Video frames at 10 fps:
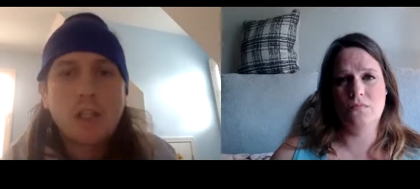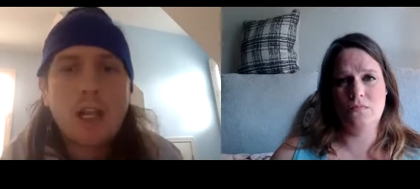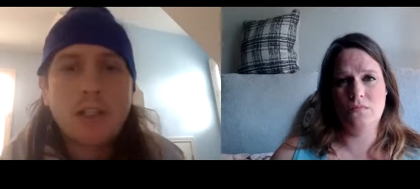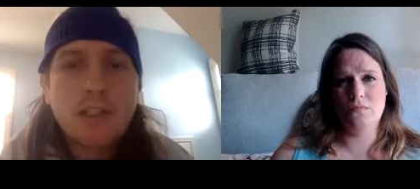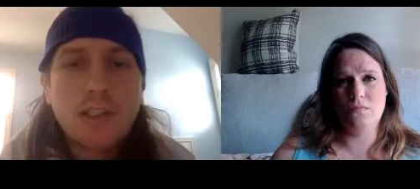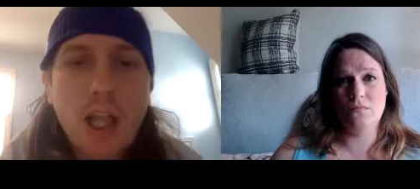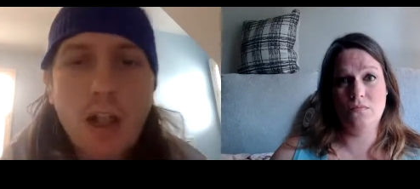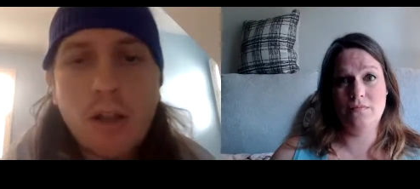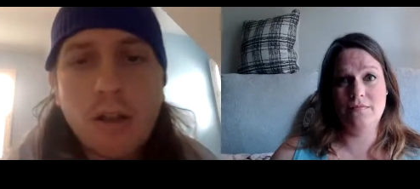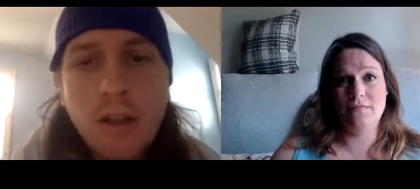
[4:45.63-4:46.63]
Speaker 1: a lot of
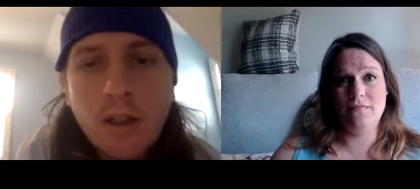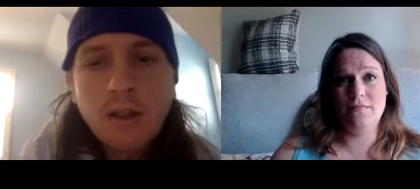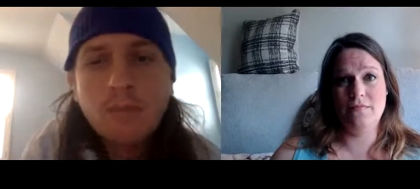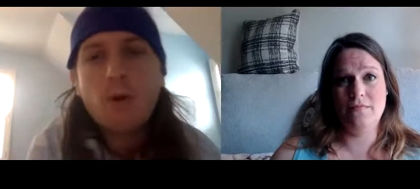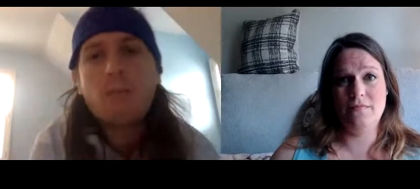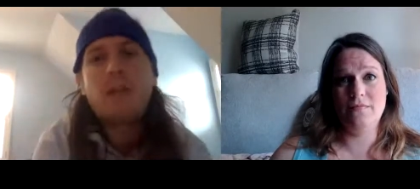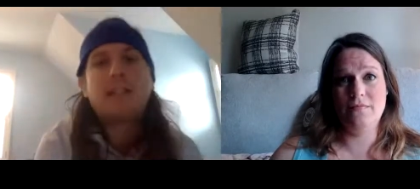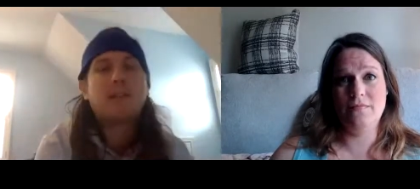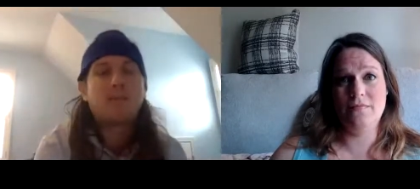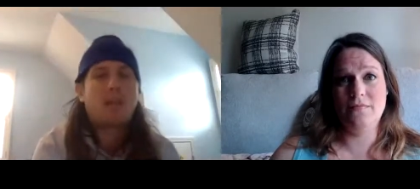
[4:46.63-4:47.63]
sell
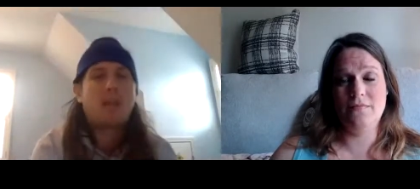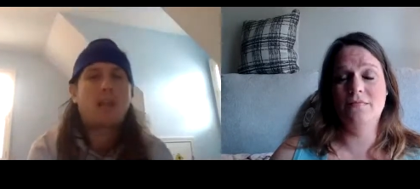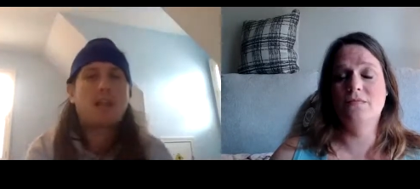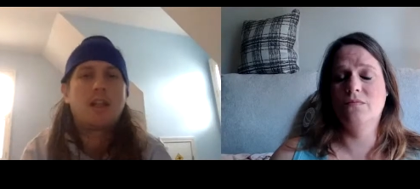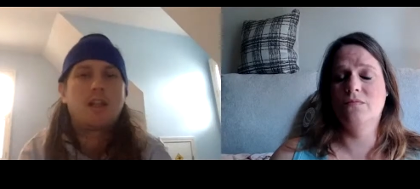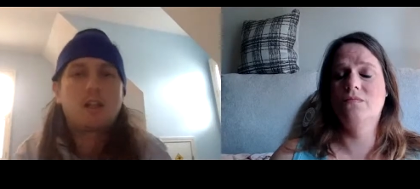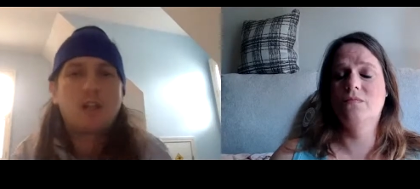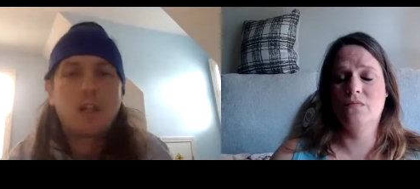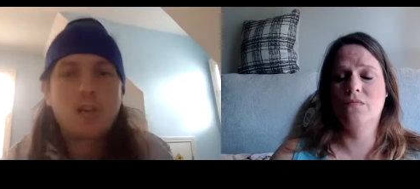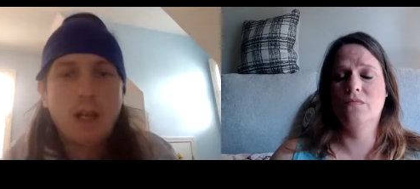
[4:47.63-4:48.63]
momentum on that kind of
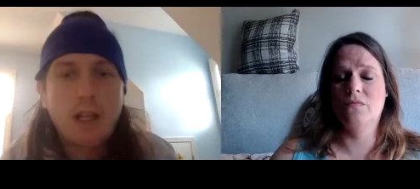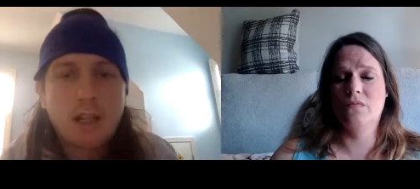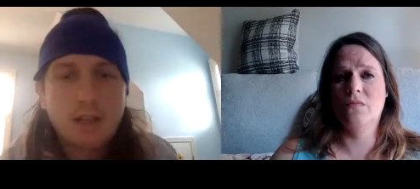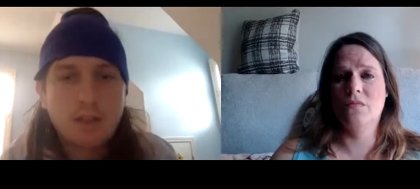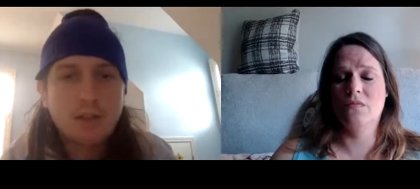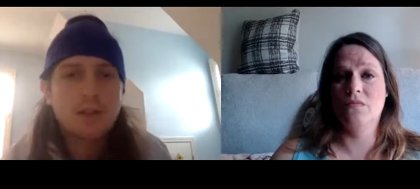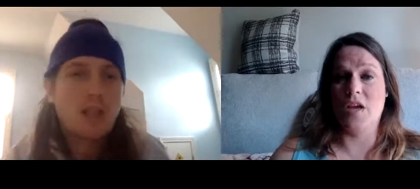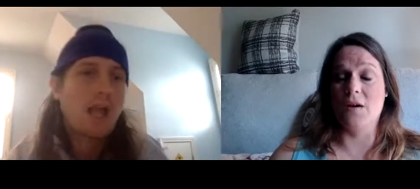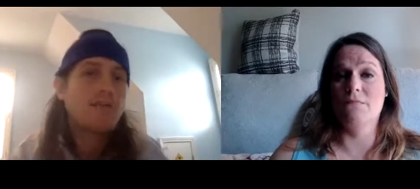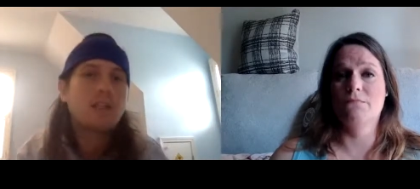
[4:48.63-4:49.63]
shit, right? Because it's your
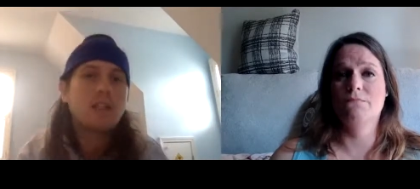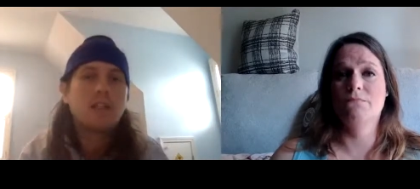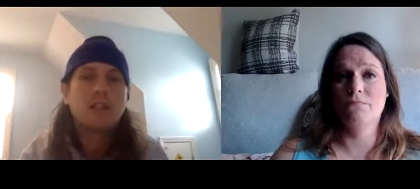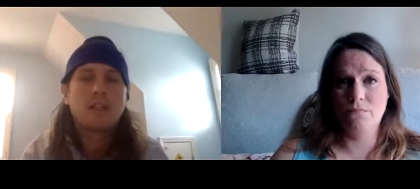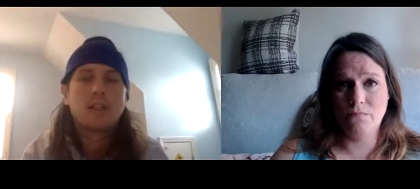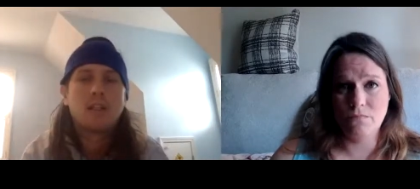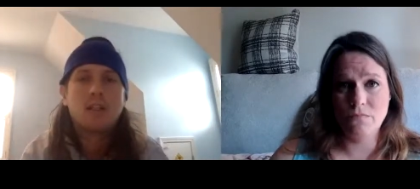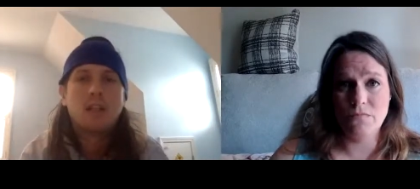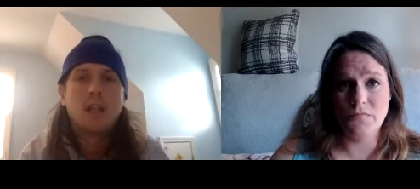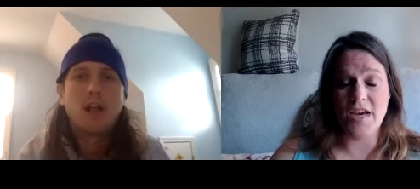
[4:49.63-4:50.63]
livelihood.
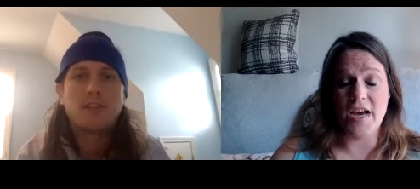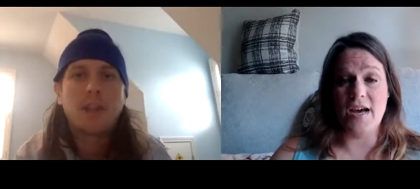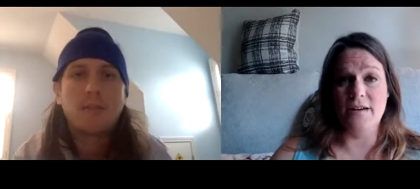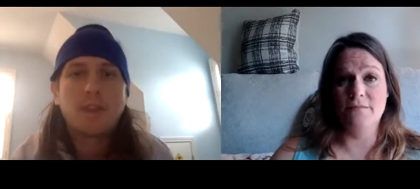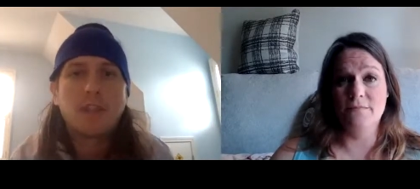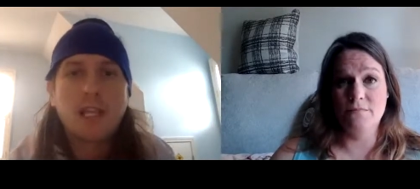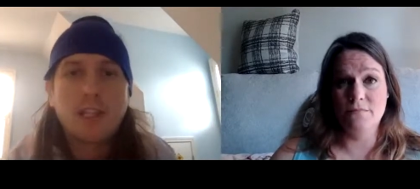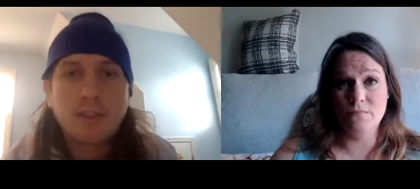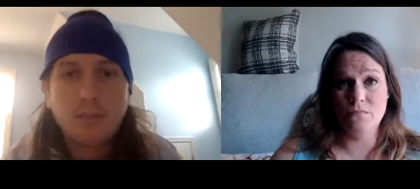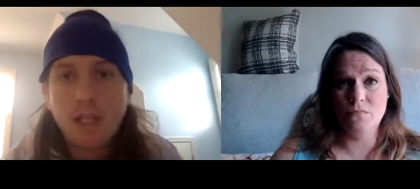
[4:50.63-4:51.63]
Yeah. Uh, yeah. Something that
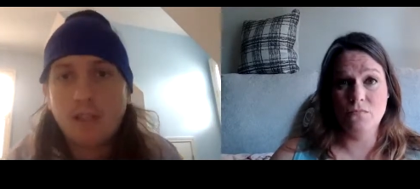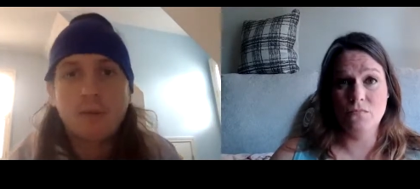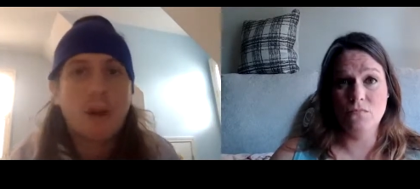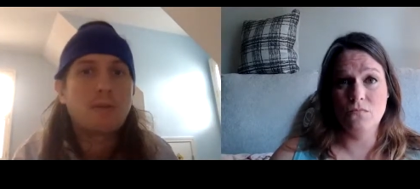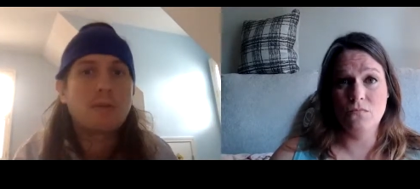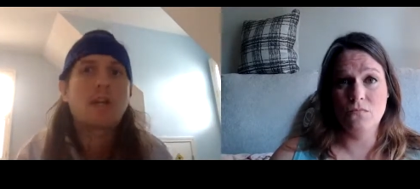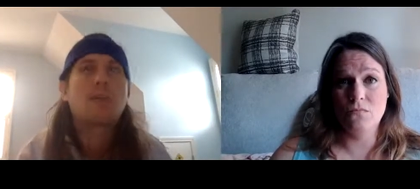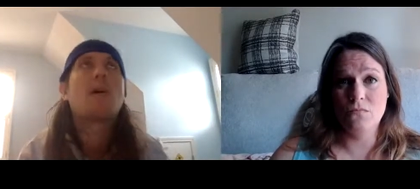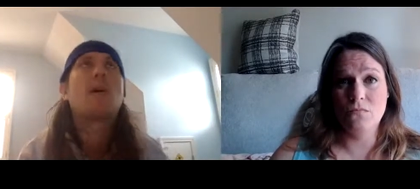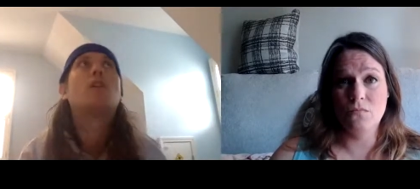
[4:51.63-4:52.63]
gets me is what I was talking
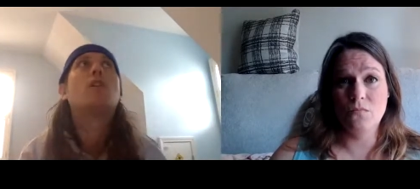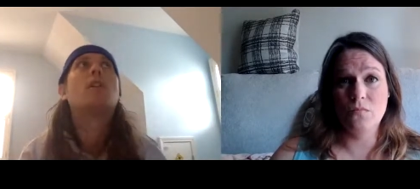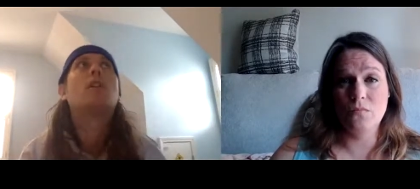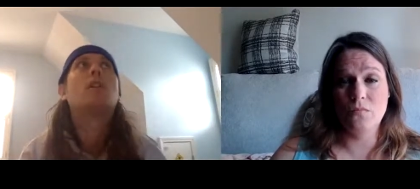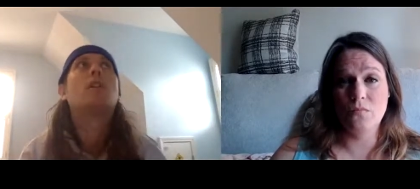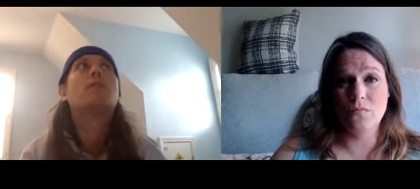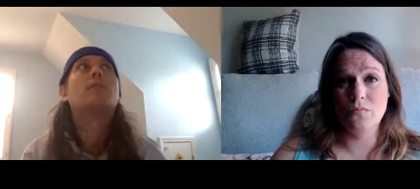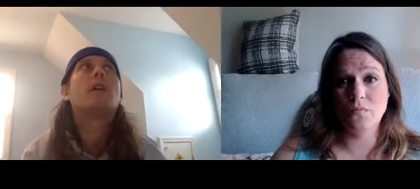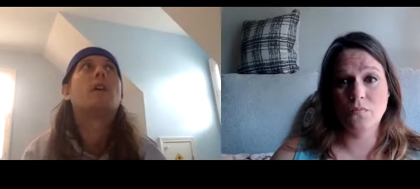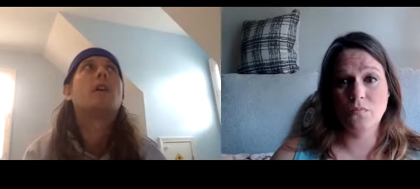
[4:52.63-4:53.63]
about earlier. Is
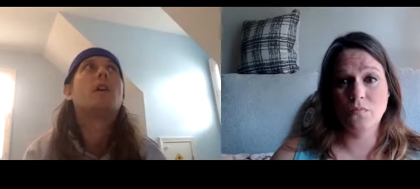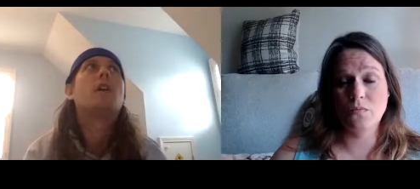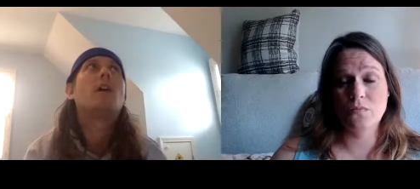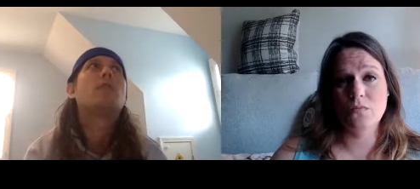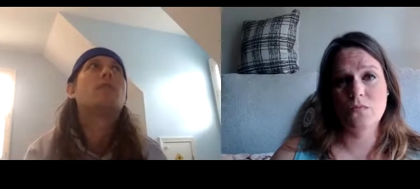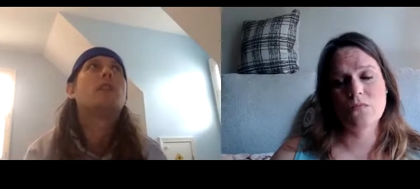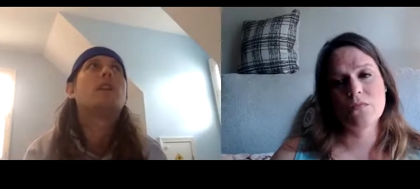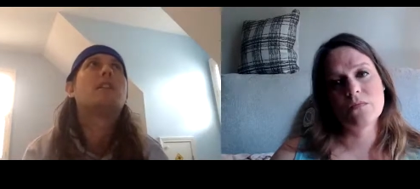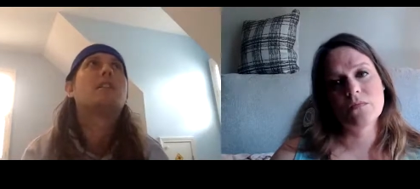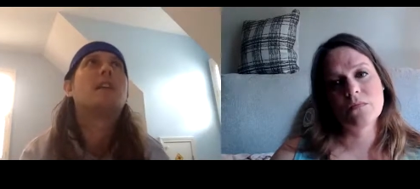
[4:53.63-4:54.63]
uh, I want to say
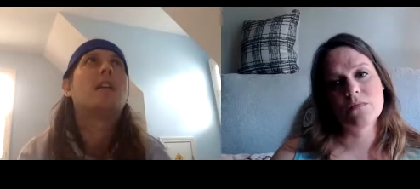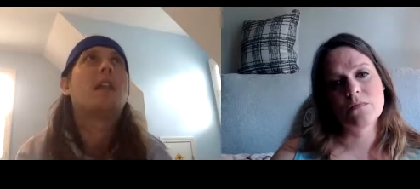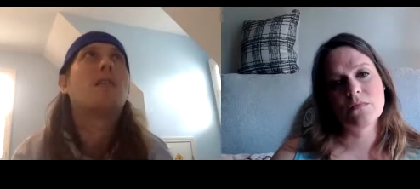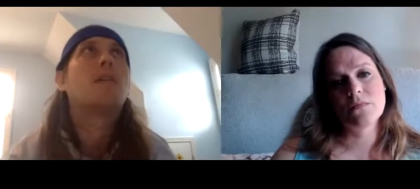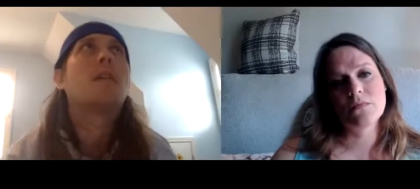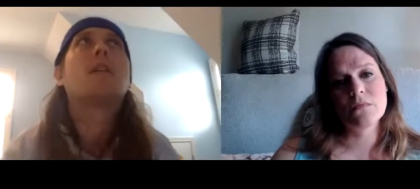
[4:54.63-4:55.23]
it did. I don't want to